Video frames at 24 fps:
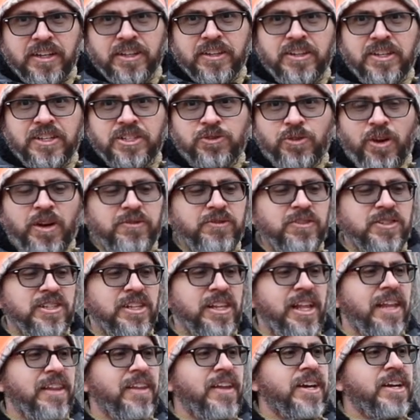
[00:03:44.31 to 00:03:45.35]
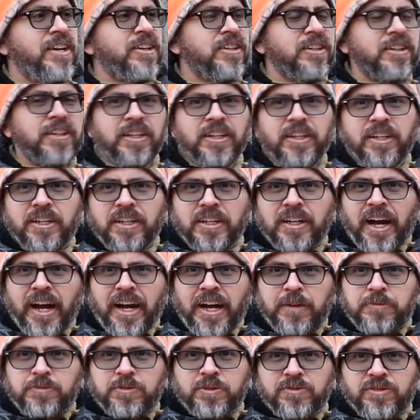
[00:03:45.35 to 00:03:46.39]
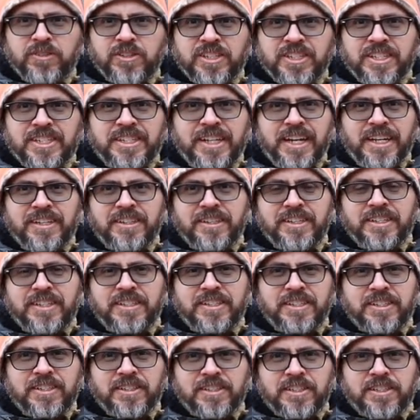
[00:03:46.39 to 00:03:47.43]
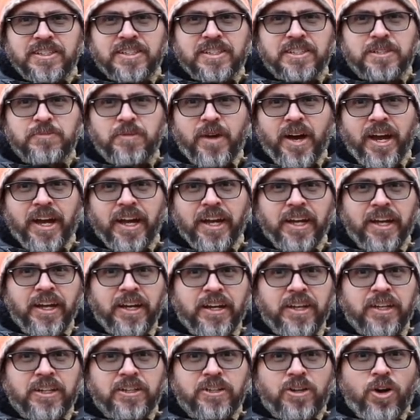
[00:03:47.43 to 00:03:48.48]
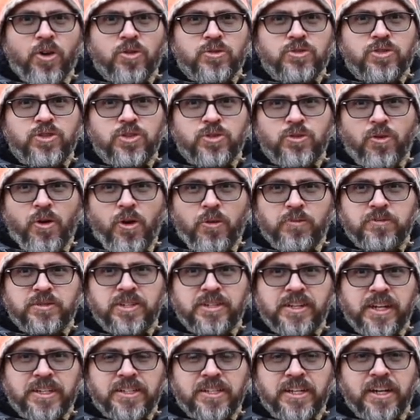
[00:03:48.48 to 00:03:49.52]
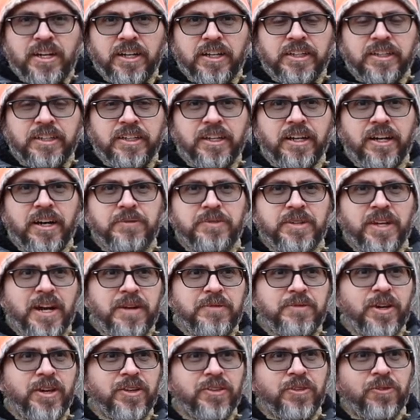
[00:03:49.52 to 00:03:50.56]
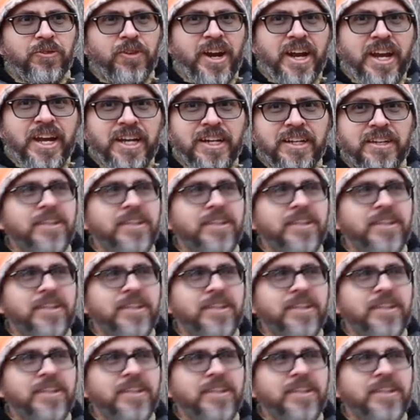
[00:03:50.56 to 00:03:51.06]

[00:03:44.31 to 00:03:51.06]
This rifle's a lot lighter. I opted for the stainless because this is my go-to Homestead gun. I mean, I'm out in the rain.